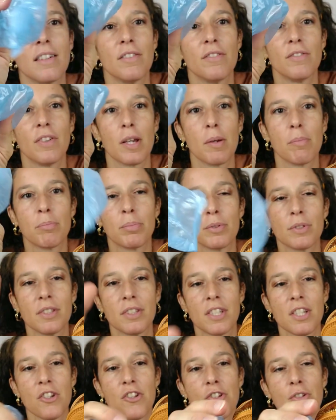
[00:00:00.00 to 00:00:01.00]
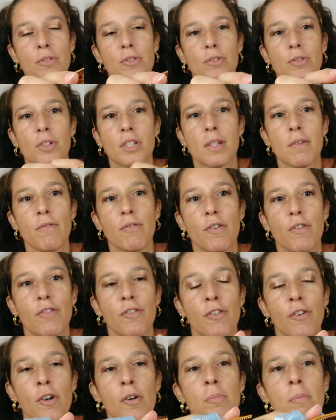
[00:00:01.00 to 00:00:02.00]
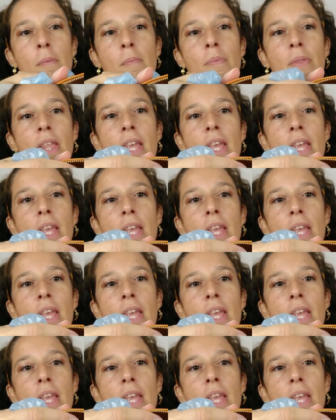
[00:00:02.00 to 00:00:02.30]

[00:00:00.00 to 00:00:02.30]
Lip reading: They put tissue to keep the form.